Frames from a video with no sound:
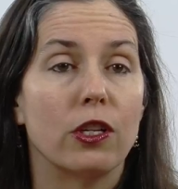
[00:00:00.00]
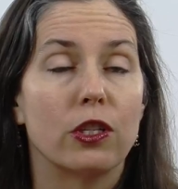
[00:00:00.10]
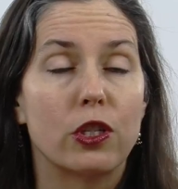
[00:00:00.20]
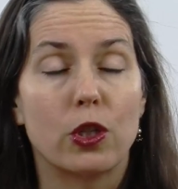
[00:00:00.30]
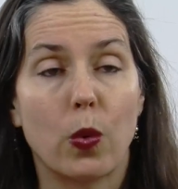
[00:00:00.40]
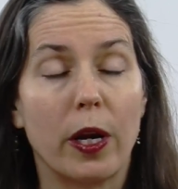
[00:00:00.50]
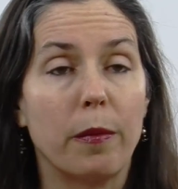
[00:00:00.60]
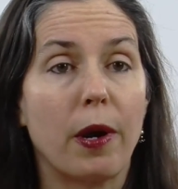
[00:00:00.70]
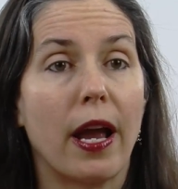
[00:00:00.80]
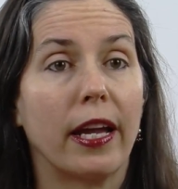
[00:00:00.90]
Square
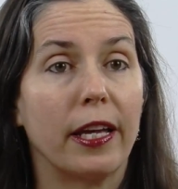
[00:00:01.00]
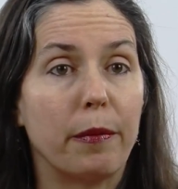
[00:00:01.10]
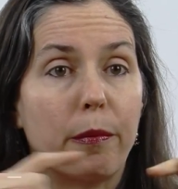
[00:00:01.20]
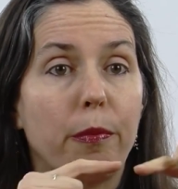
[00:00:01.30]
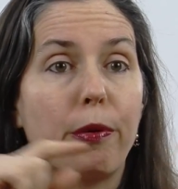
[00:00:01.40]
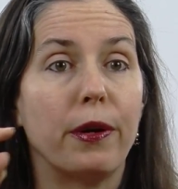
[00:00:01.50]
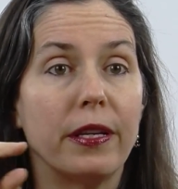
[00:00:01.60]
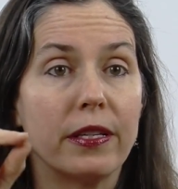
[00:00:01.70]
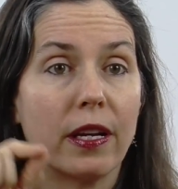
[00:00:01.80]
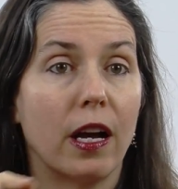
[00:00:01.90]
bracket,
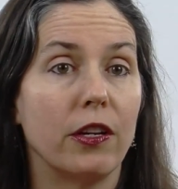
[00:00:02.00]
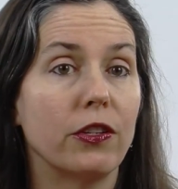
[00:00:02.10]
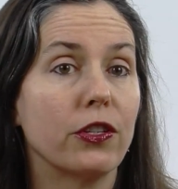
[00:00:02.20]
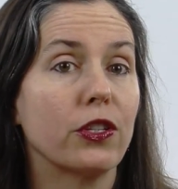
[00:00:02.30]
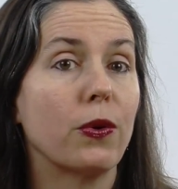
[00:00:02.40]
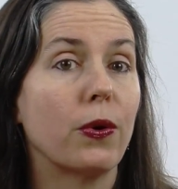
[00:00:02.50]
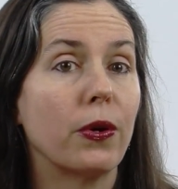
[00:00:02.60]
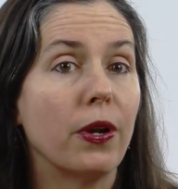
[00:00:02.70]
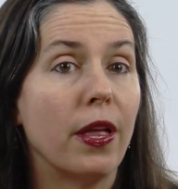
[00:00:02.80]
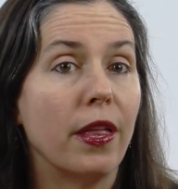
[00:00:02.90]
print
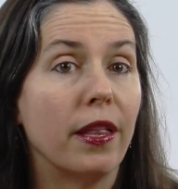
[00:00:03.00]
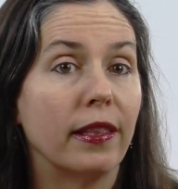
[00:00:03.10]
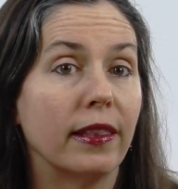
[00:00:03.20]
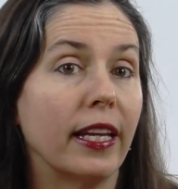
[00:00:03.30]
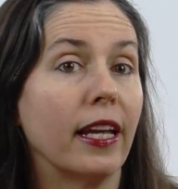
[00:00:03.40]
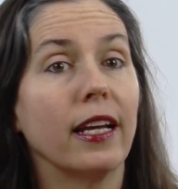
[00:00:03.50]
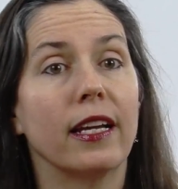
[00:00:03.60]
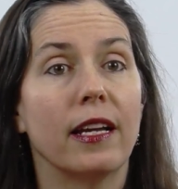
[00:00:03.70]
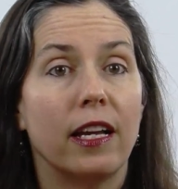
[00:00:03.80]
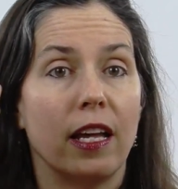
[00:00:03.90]
underscore
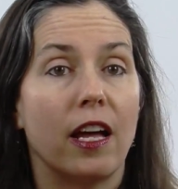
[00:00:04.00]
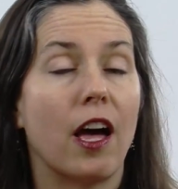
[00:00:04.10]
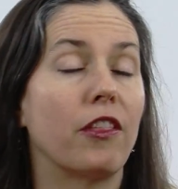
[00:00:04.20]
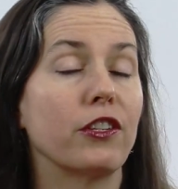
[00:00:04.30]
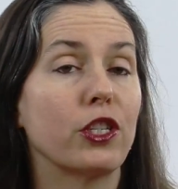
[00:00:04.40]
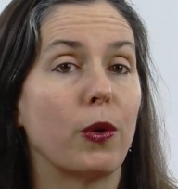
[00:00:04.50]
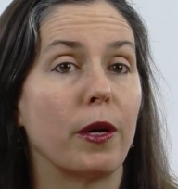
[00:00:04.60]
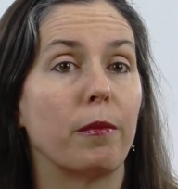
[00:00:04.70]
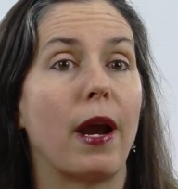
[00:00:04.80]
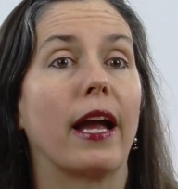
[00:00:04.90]
link, other
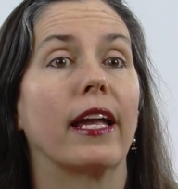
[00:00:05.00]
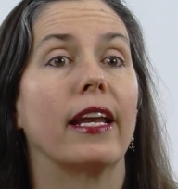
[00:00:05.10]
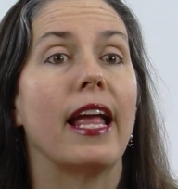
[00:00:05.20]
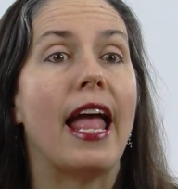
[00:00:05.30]
square bracket,